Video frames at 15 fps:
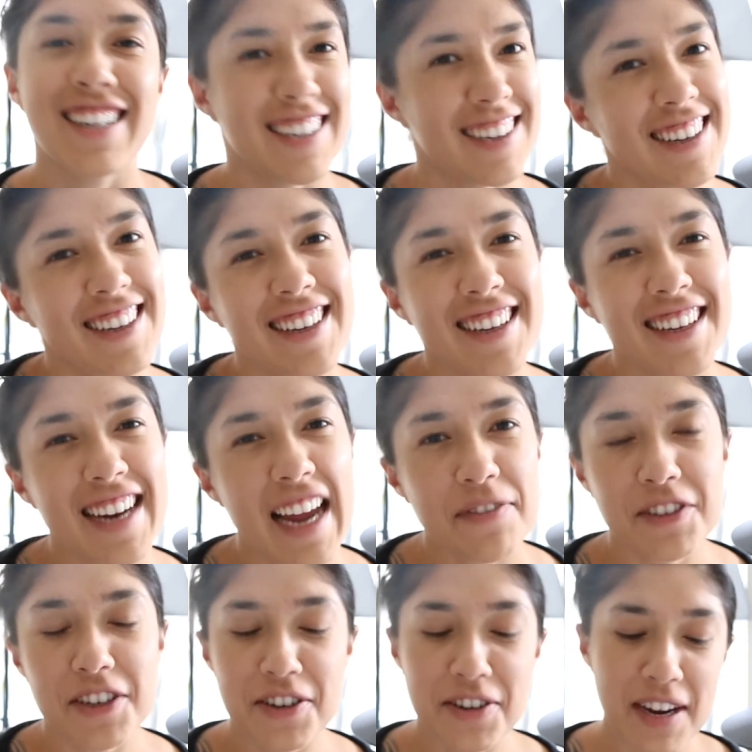Good
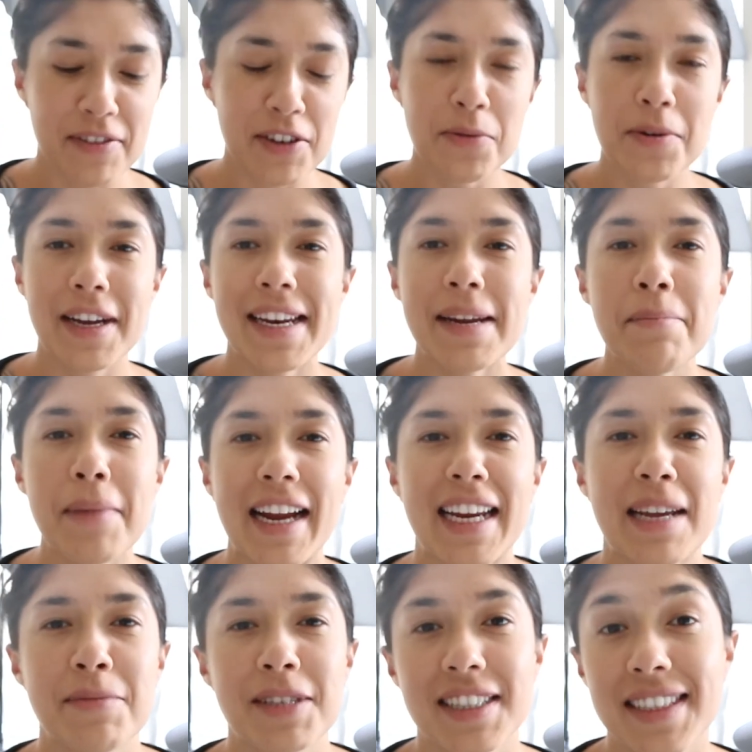afternoon, everyone. My
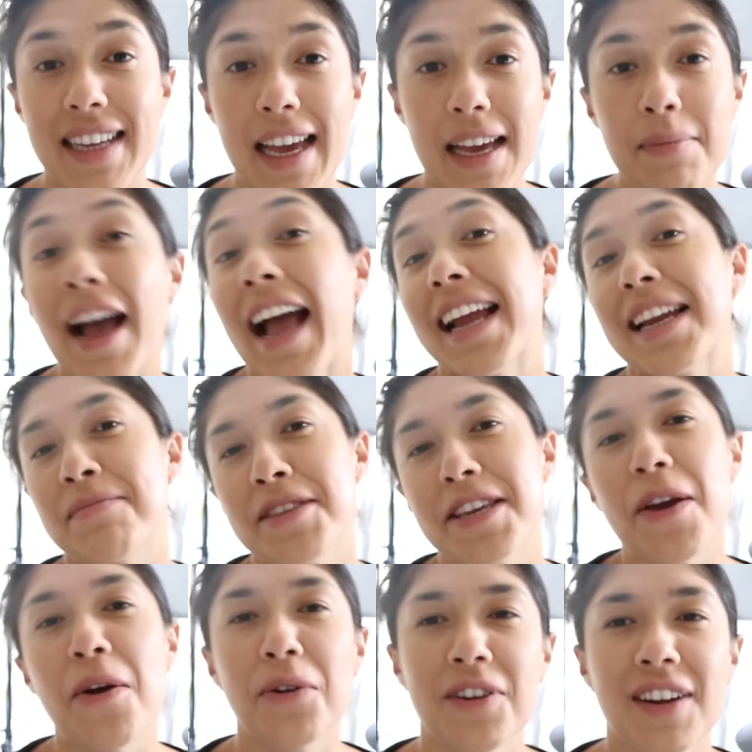name is Deb. I am
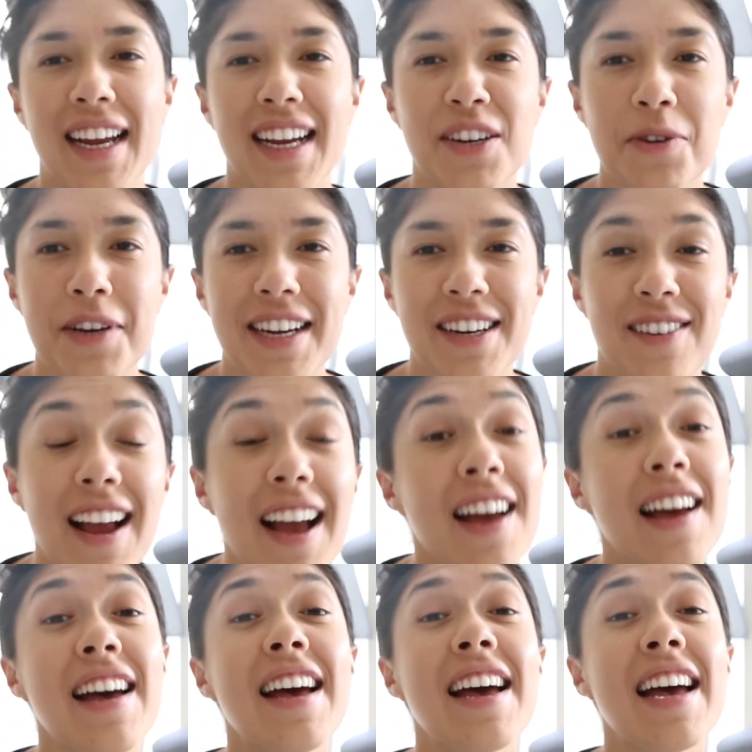the owner and creator
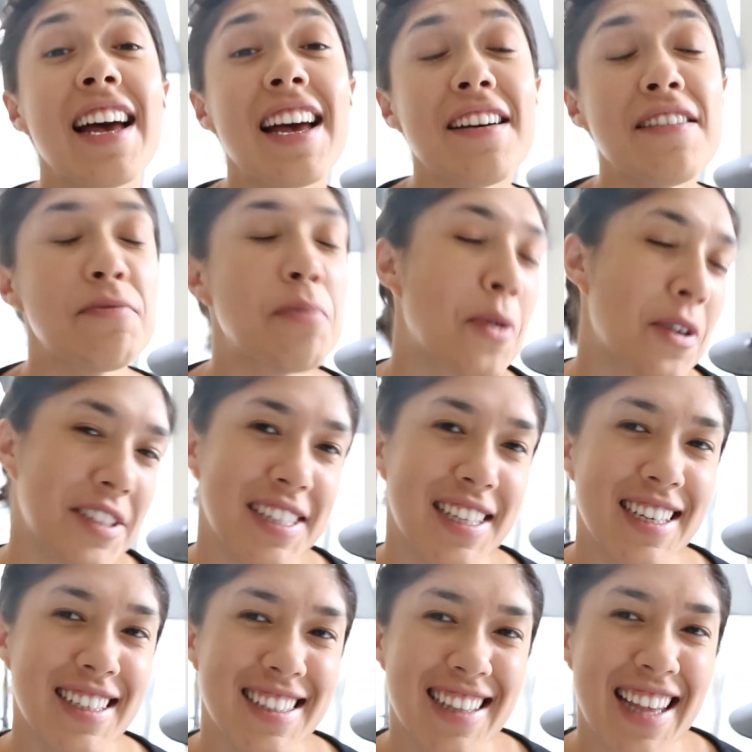of Port
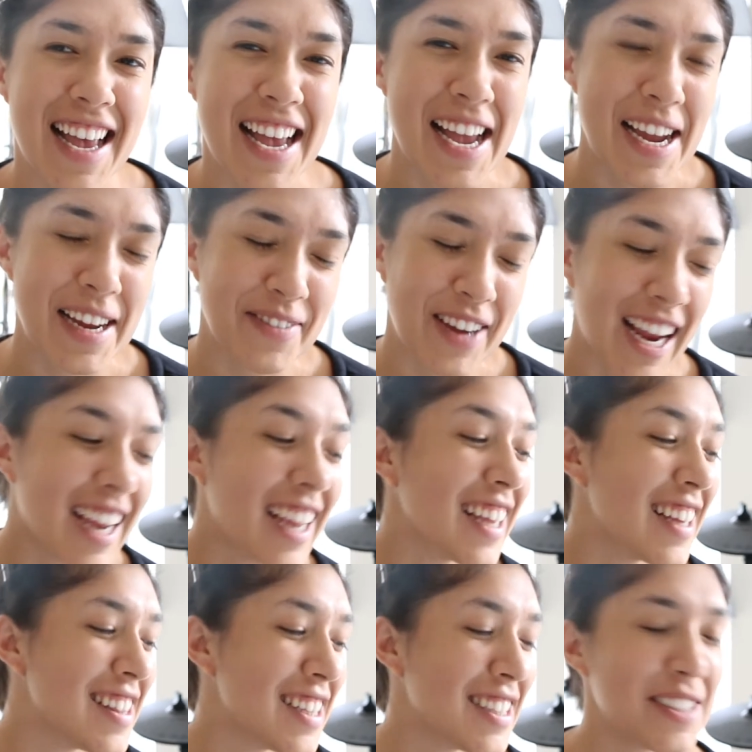City Slime
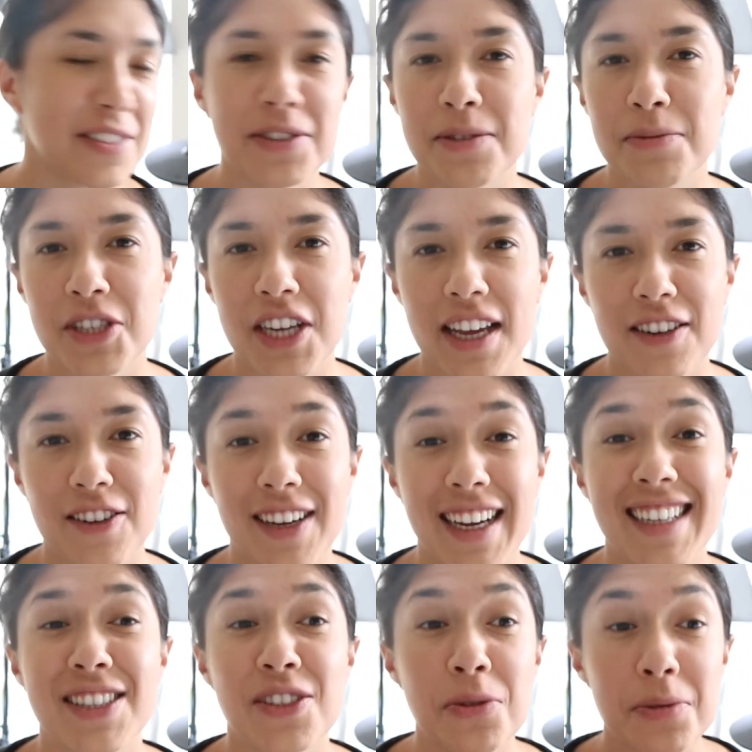and this YouTube channel,
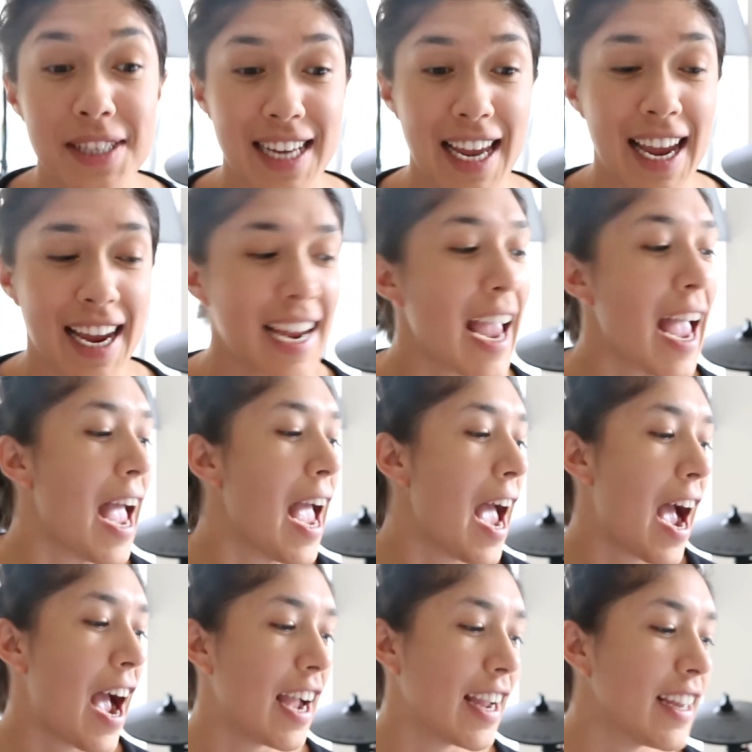and today
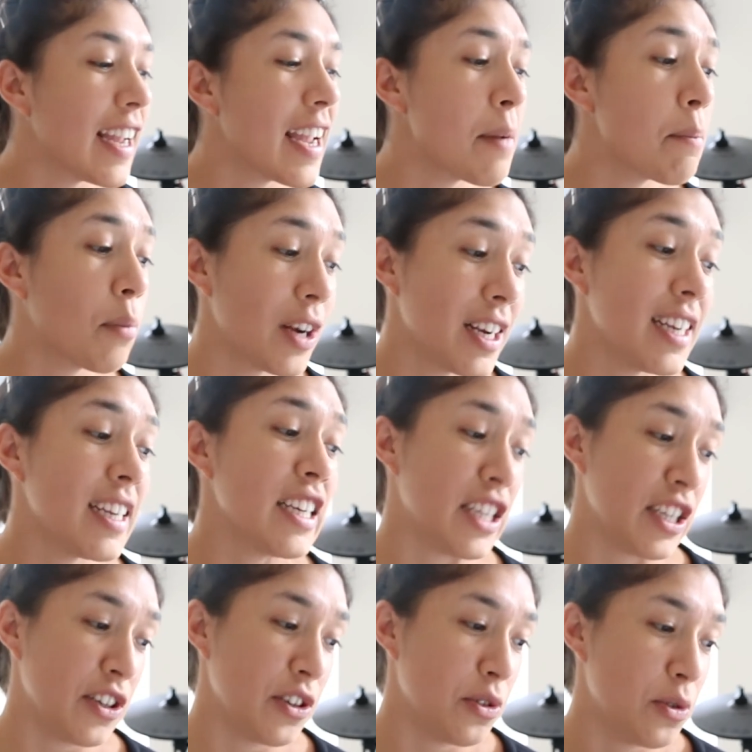I am bringing
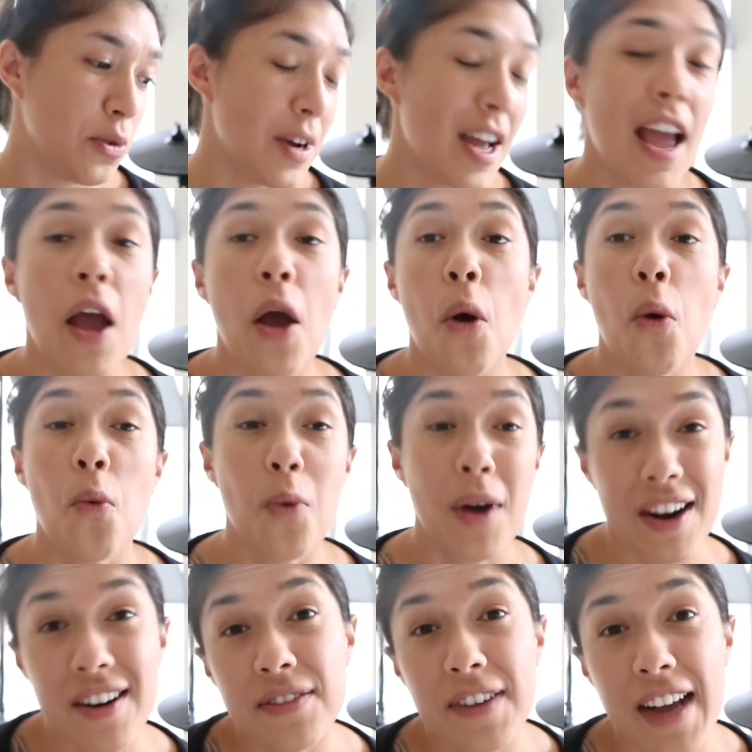you
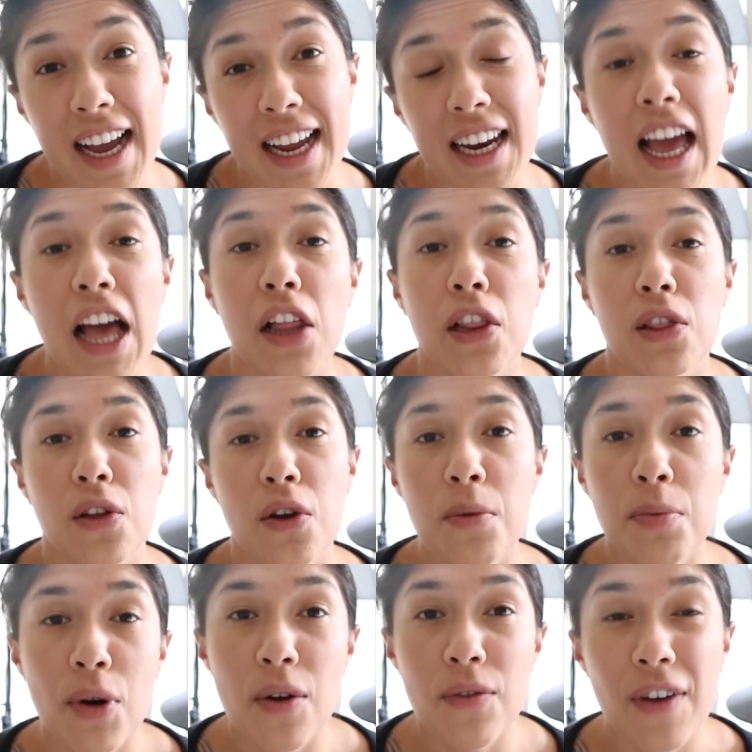where to find low
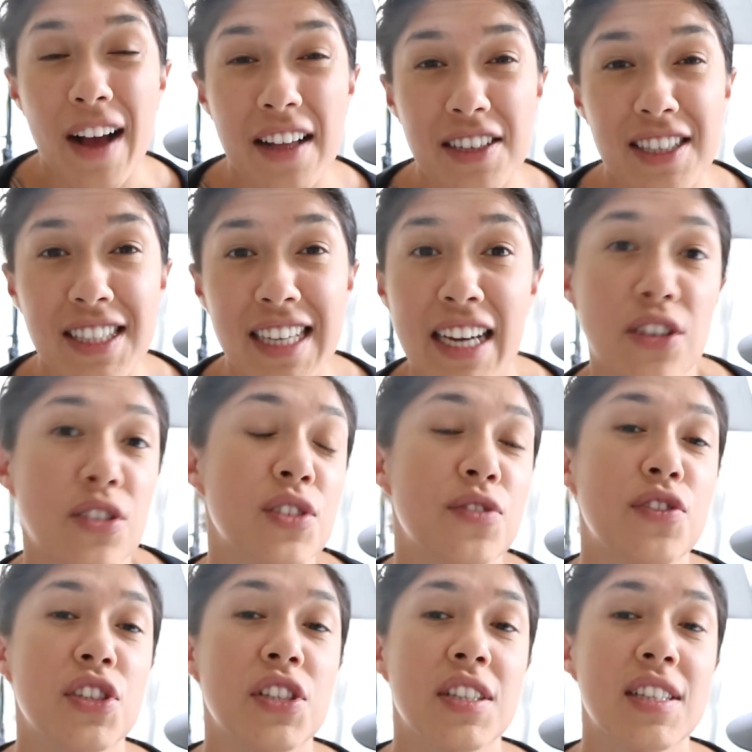profile containers
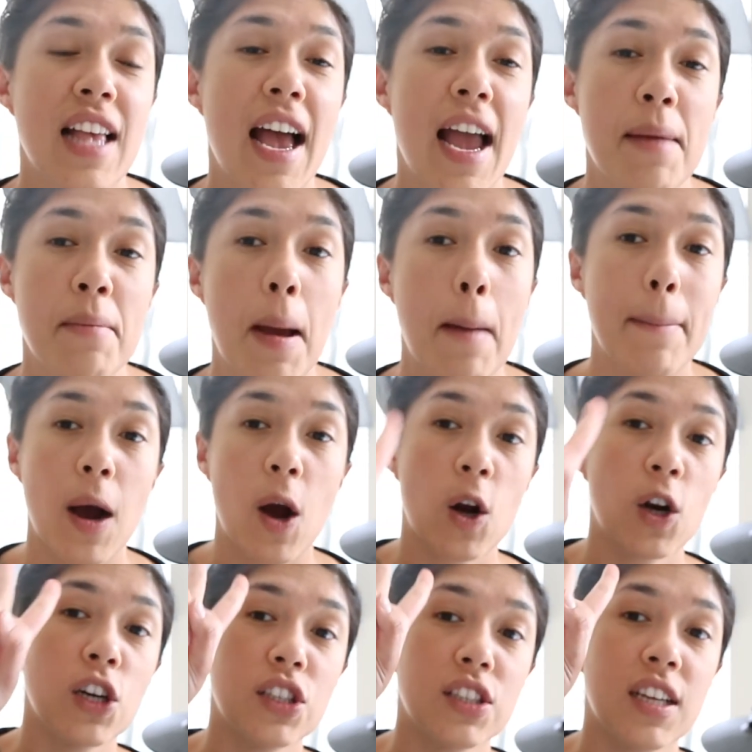for slime
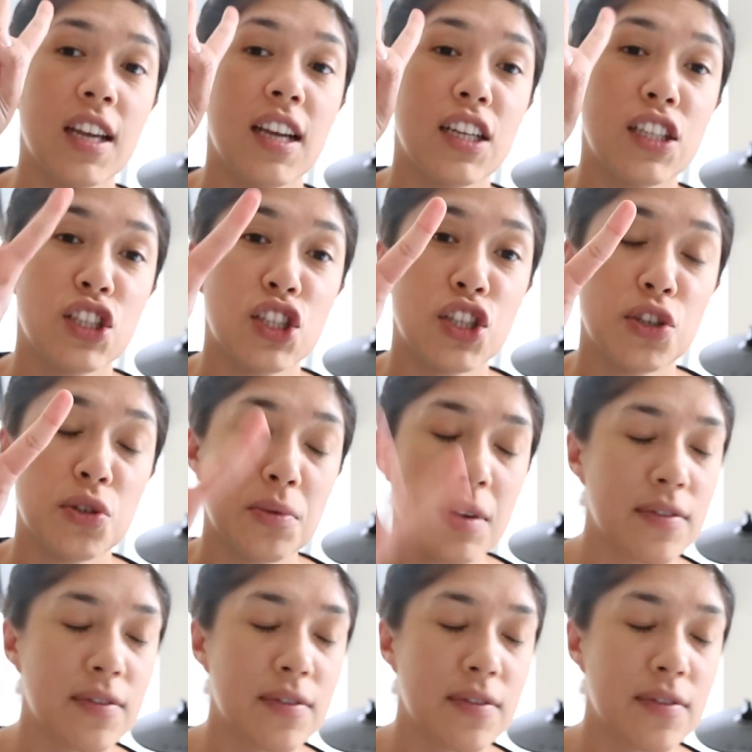part two.